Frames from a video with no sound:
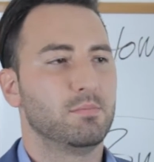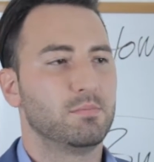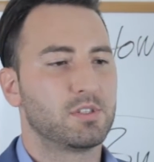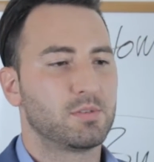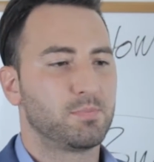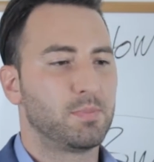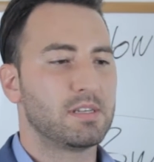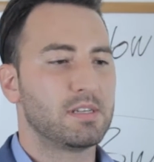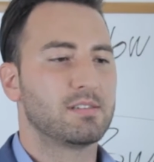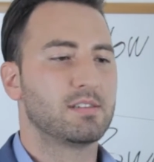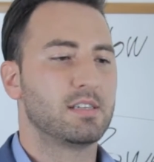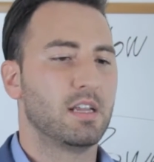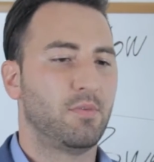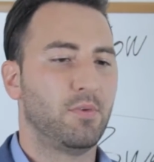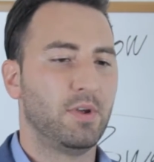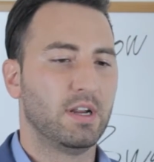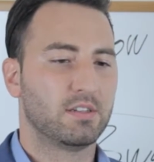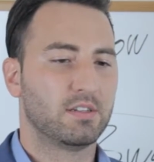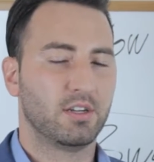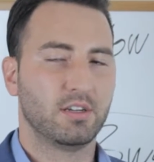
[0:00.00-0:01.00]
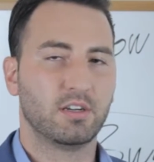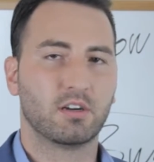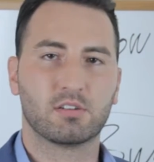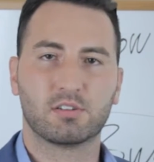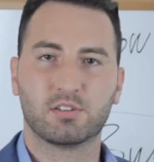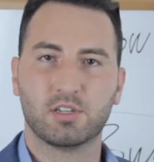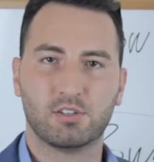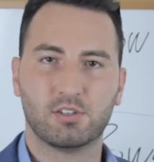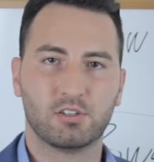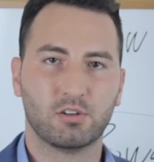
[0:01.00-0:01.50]
specific to your
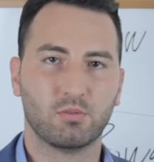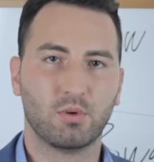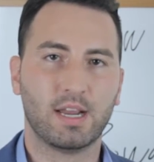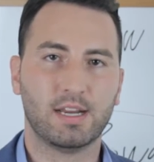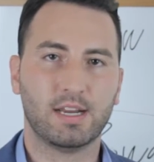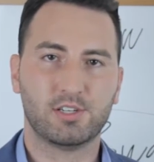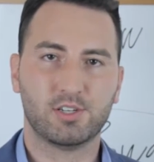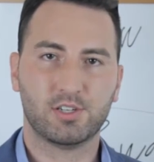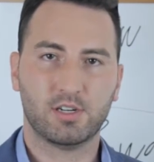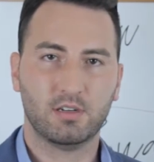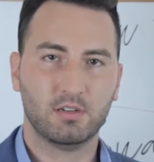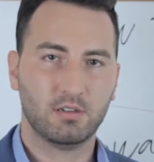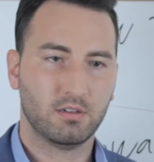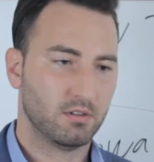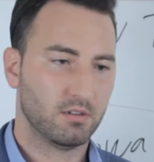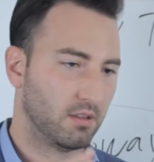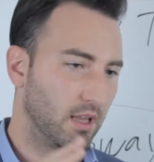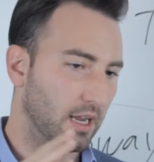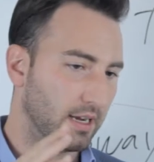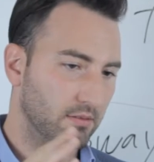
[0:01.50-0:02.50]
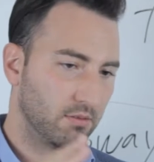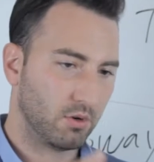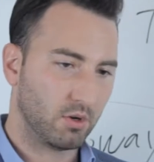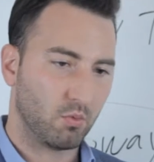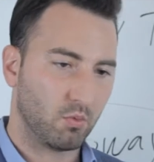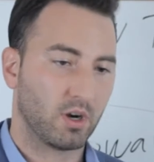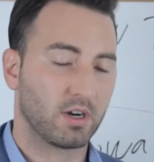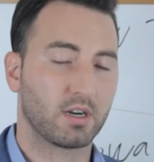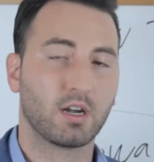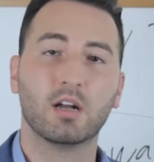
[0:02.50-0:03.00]
situation, like
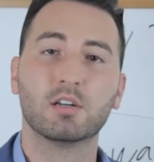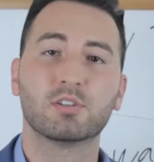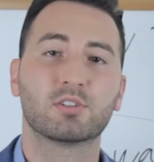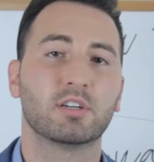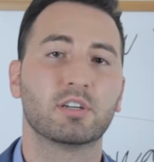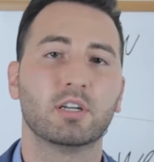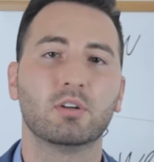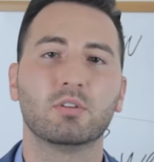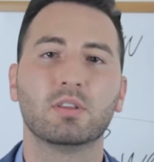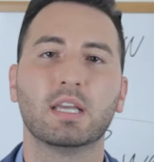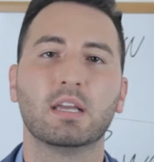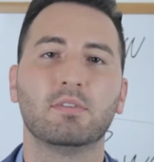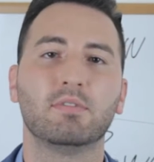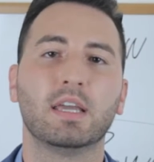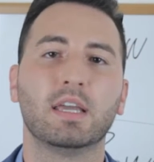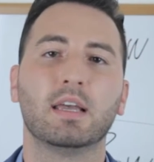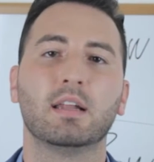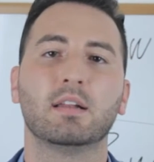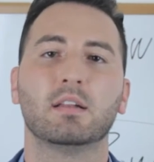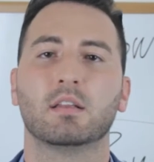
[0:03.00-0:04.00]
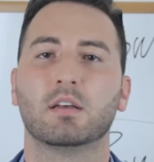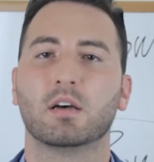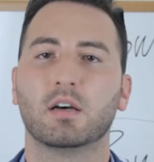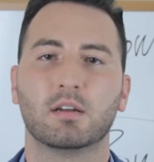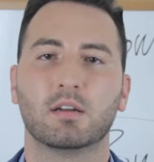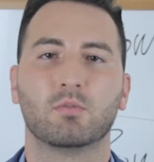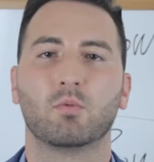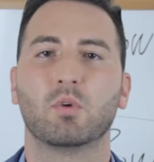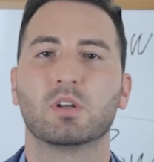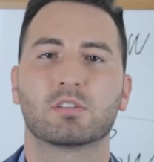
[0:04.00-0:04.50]
what country you live in,
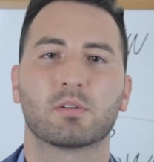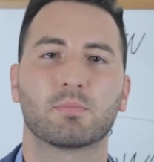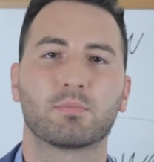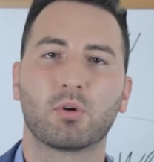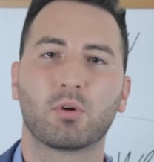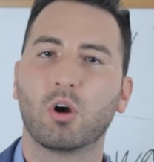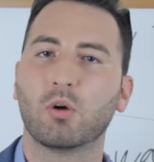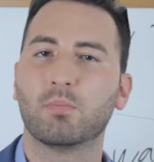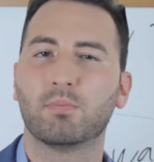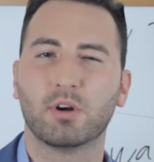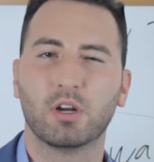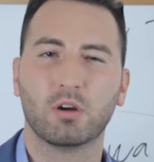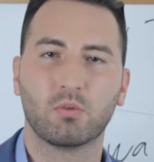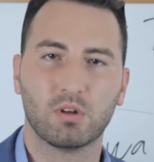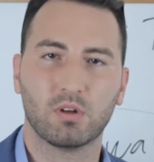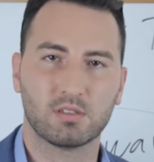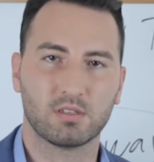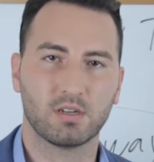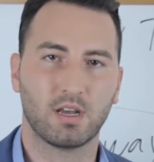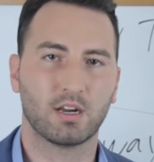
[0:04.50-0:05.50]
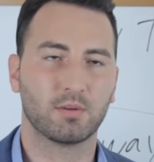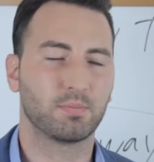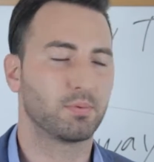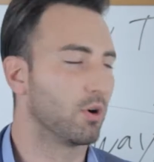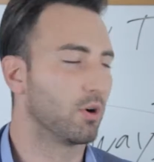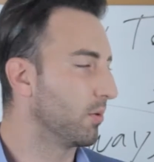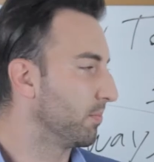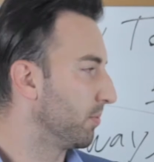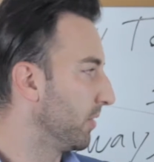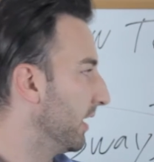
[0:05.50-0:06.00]
what's appropriate, what's not
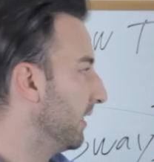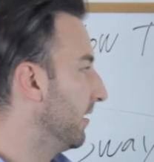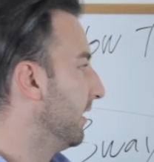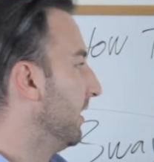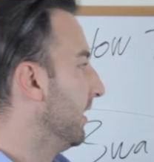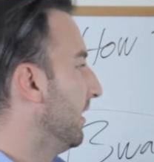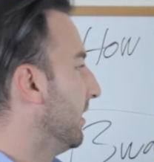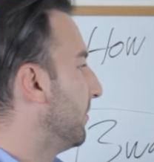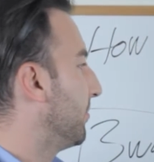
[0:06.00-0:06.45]
appropriate.